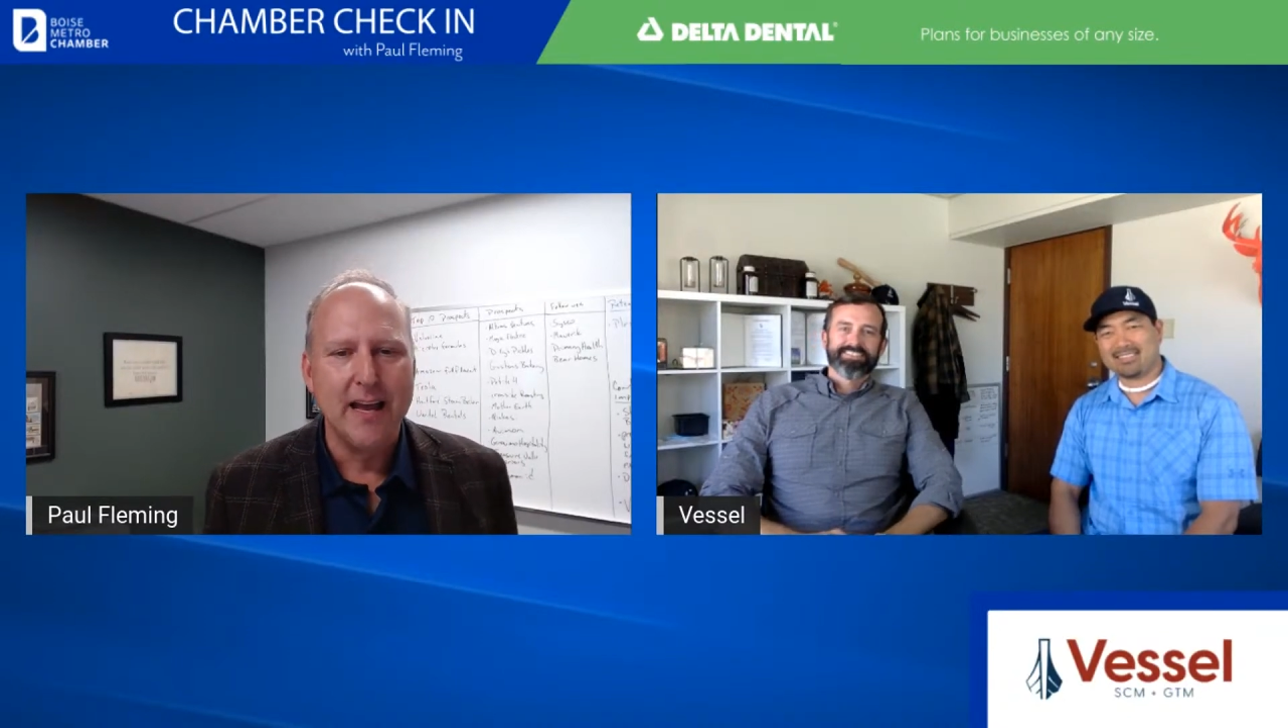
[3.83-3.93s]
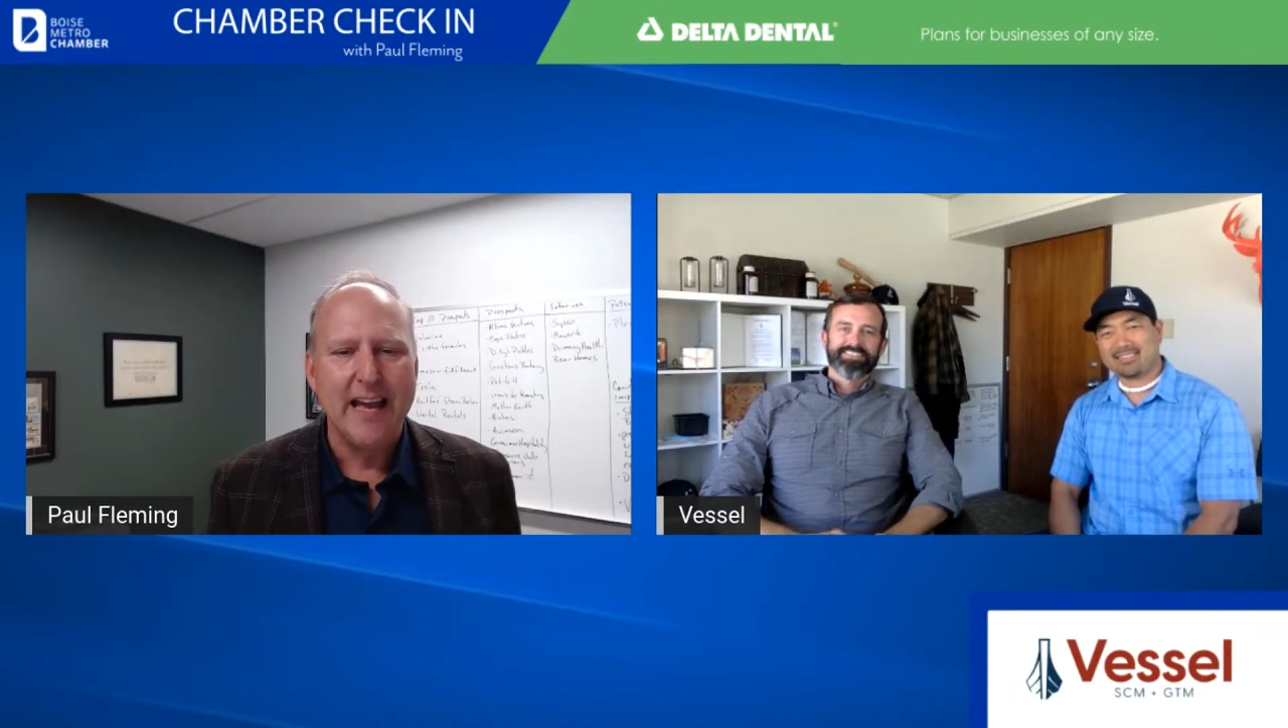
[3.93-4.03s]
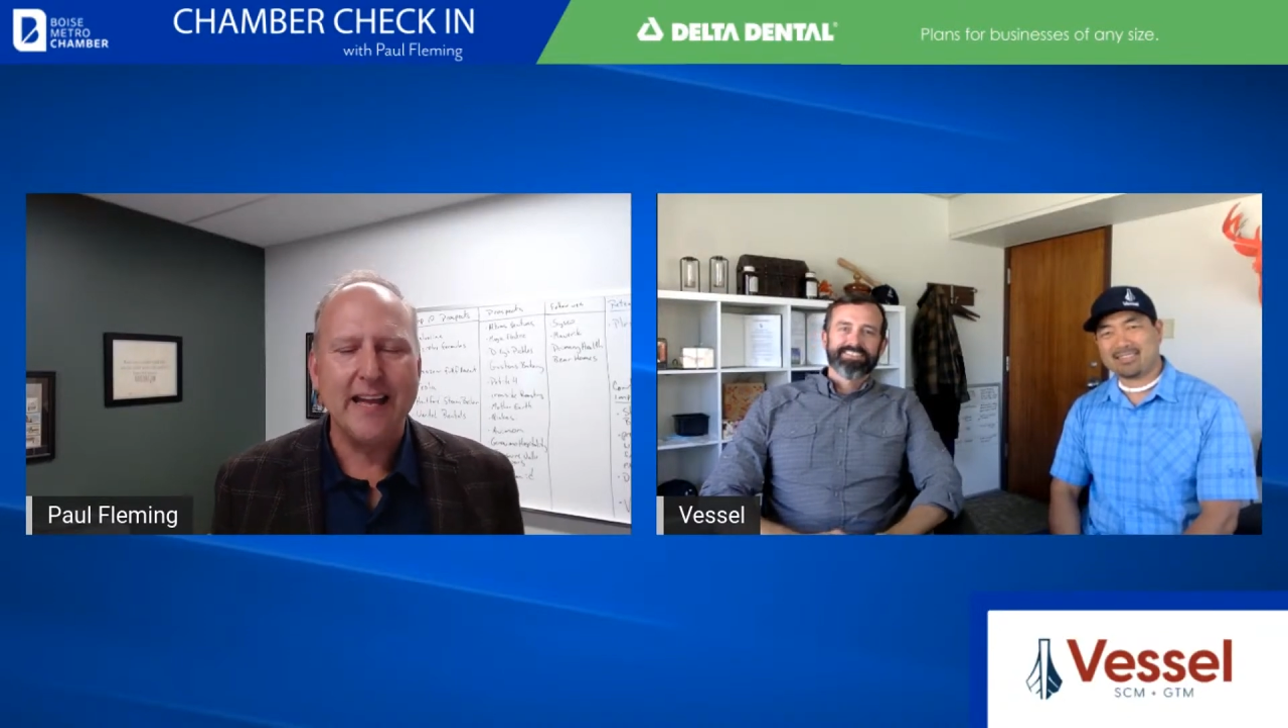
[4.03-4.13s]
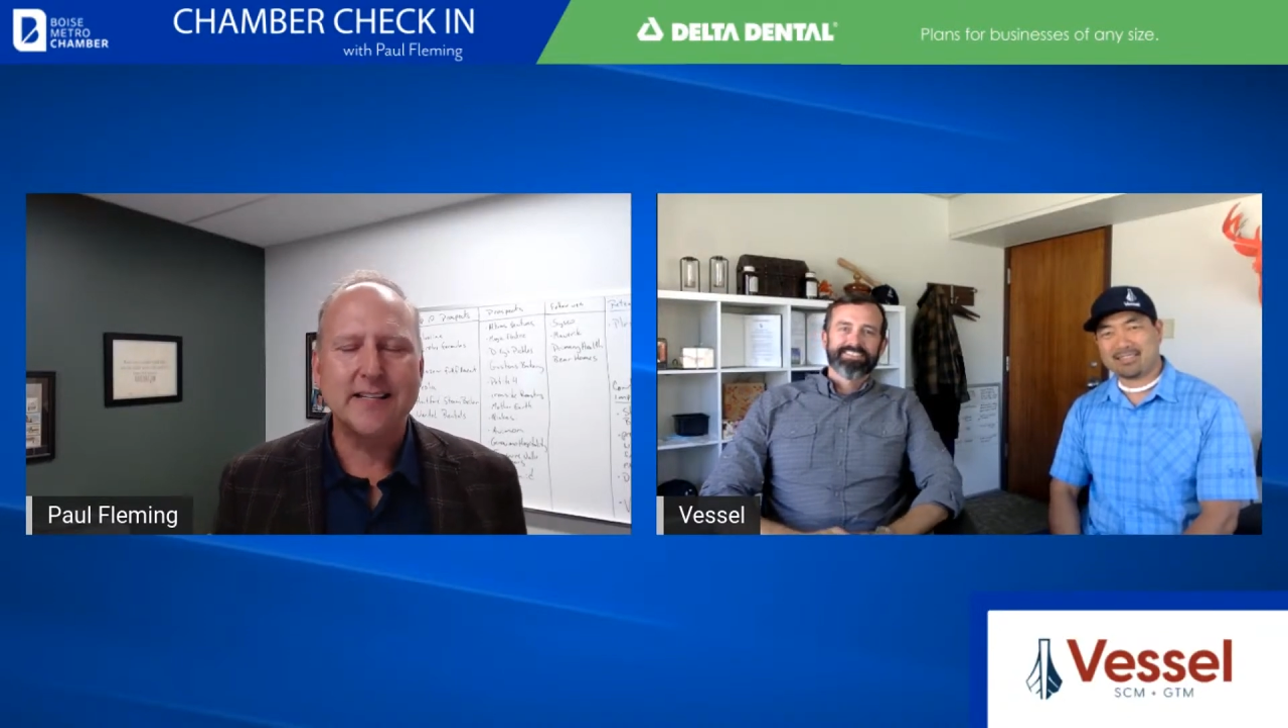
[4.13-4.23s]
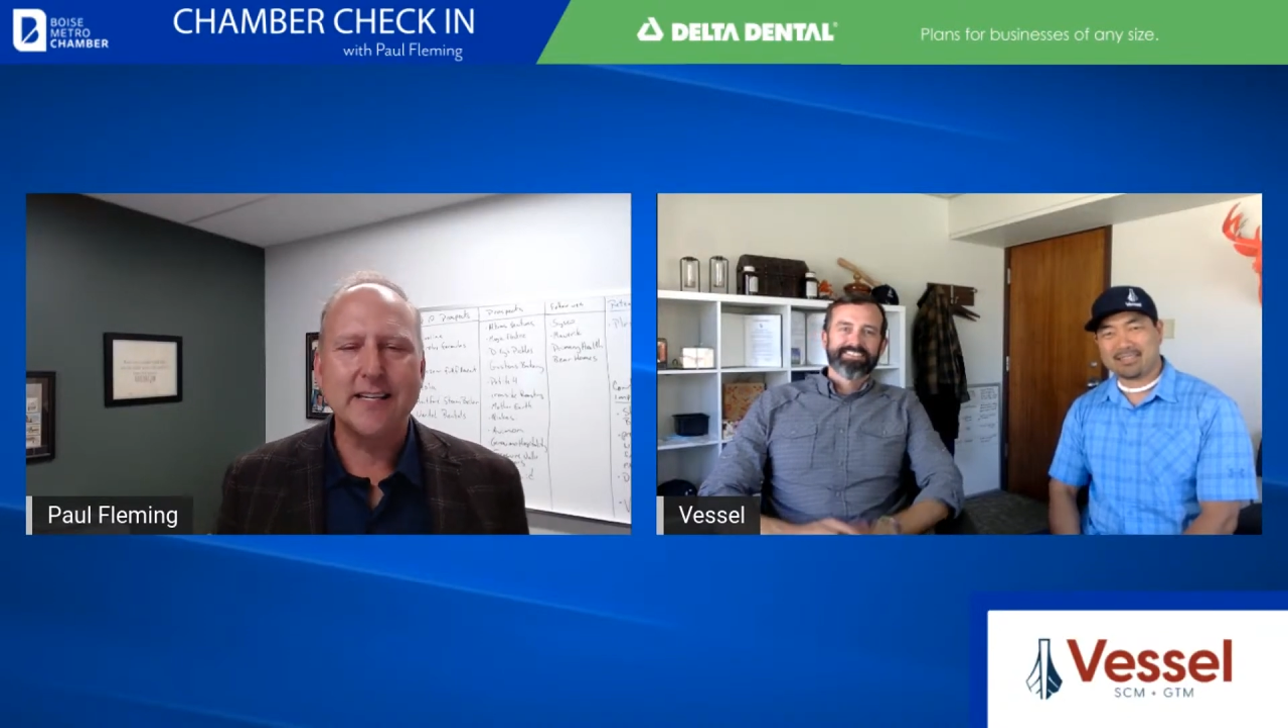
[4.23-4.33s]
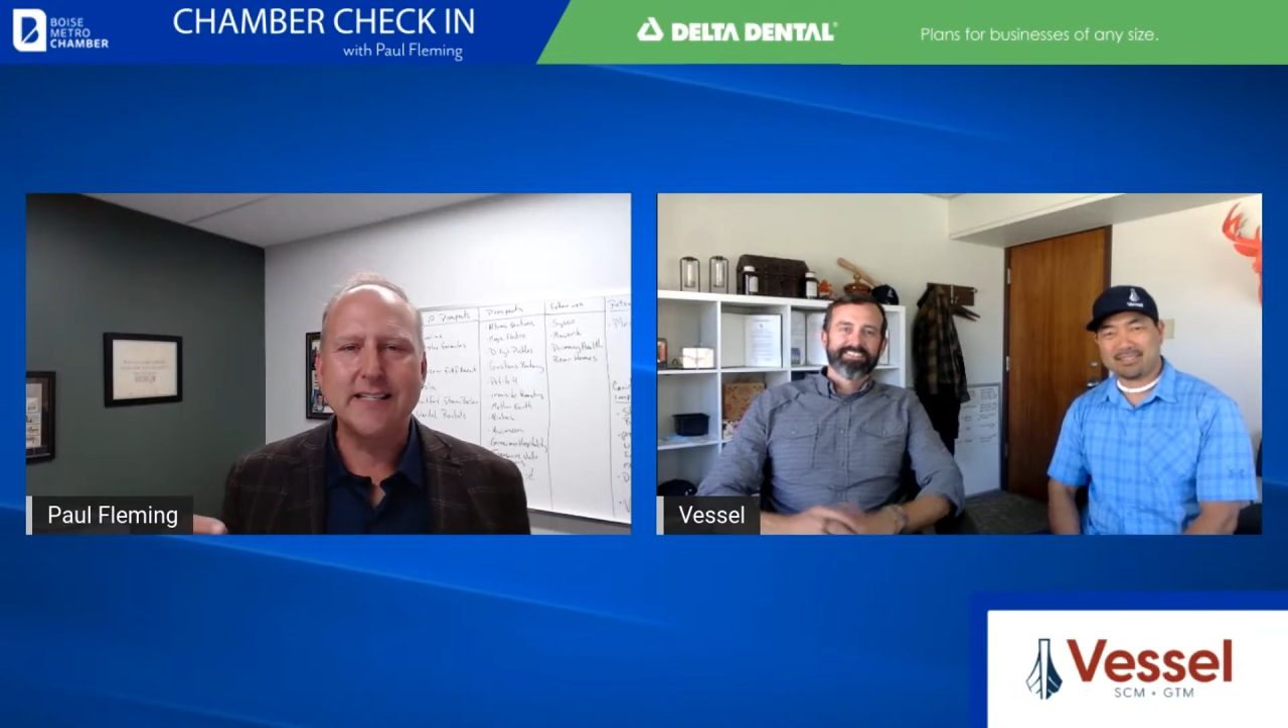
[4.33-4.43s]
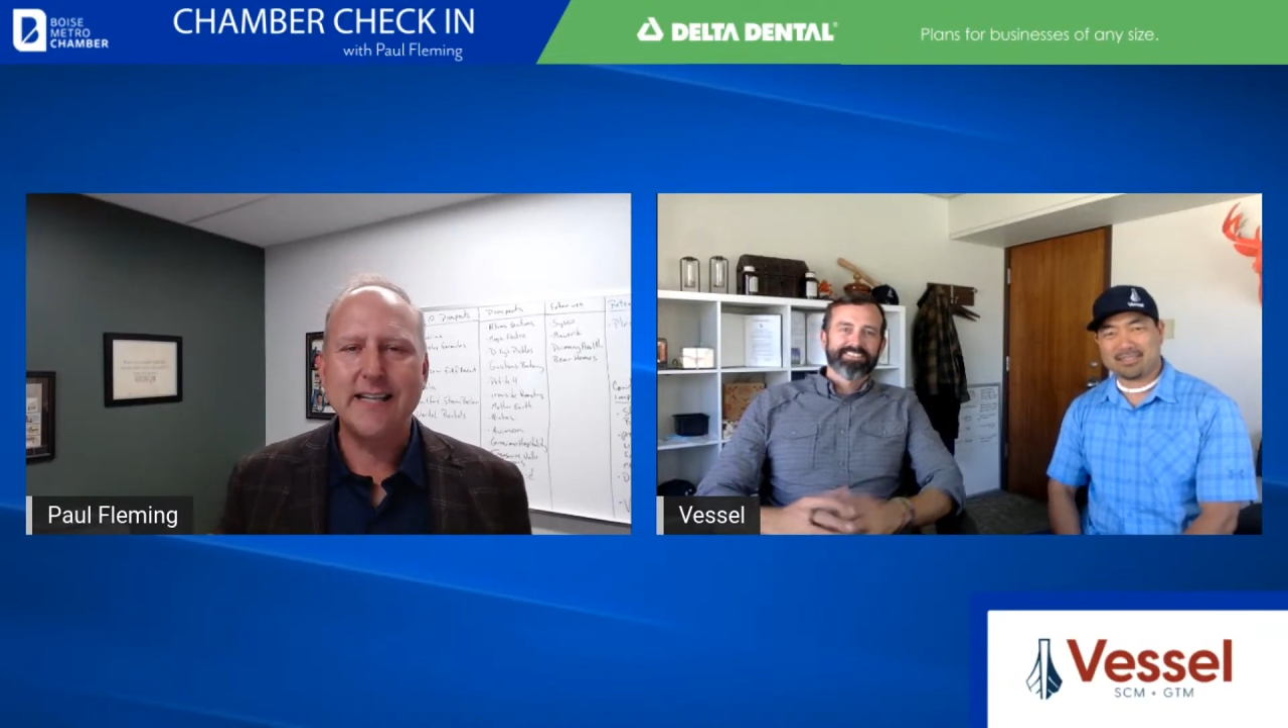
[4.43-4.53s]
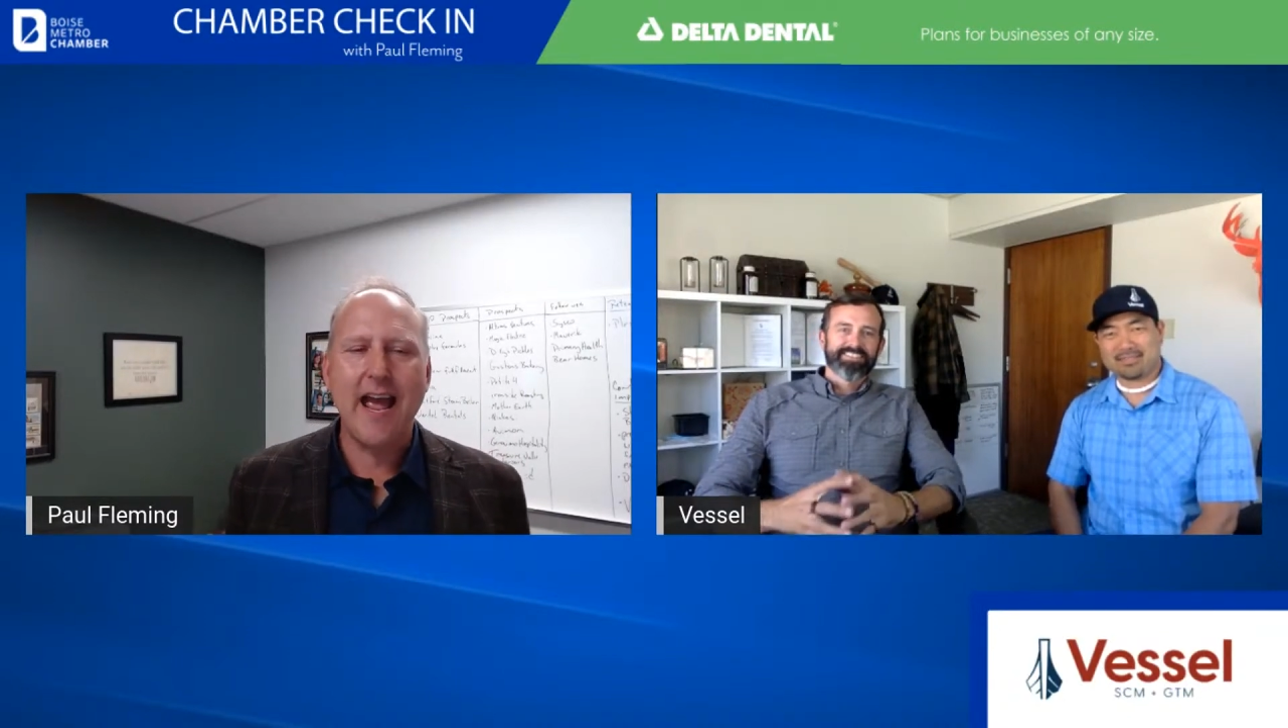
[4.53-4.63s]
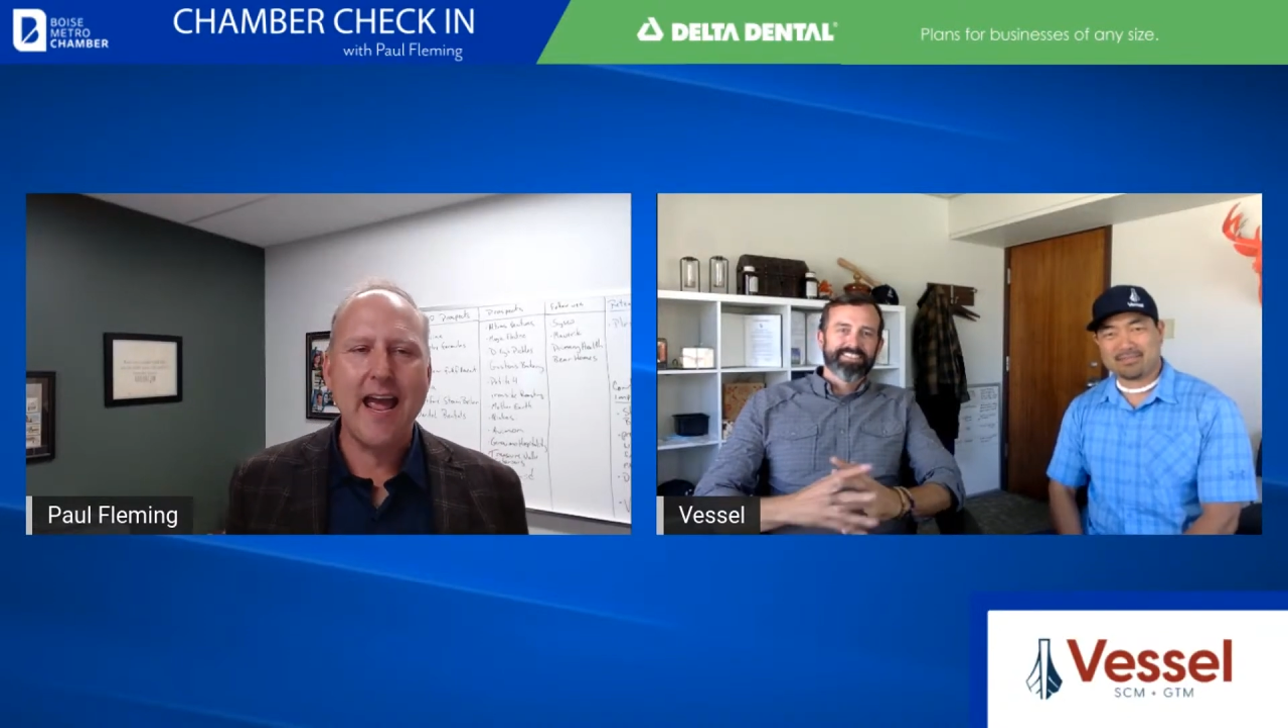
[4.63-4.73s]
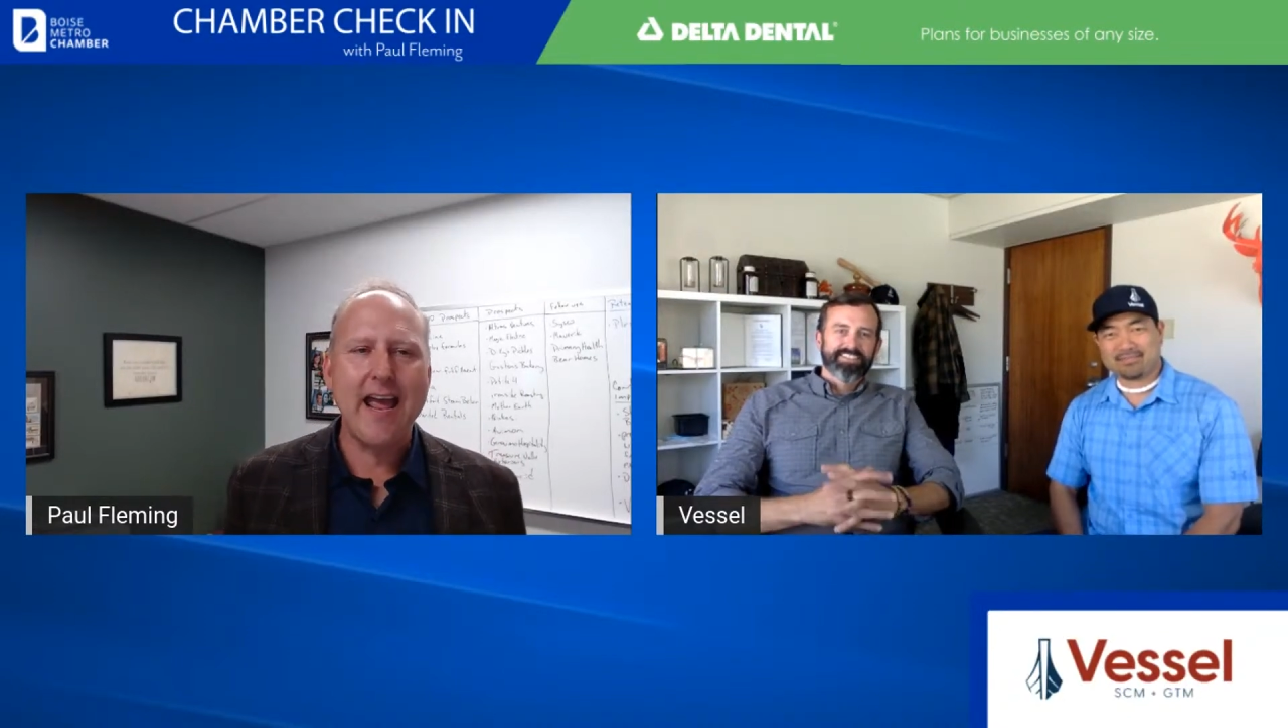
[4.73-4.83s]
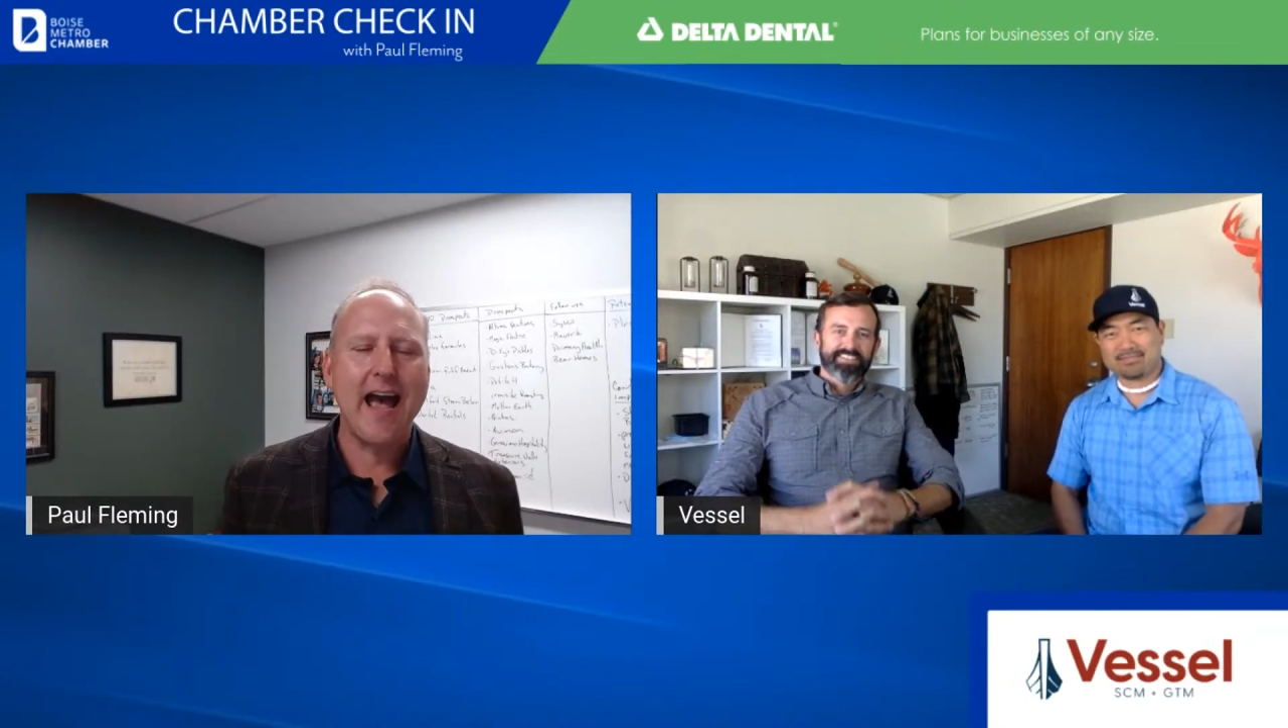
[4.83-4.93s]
And today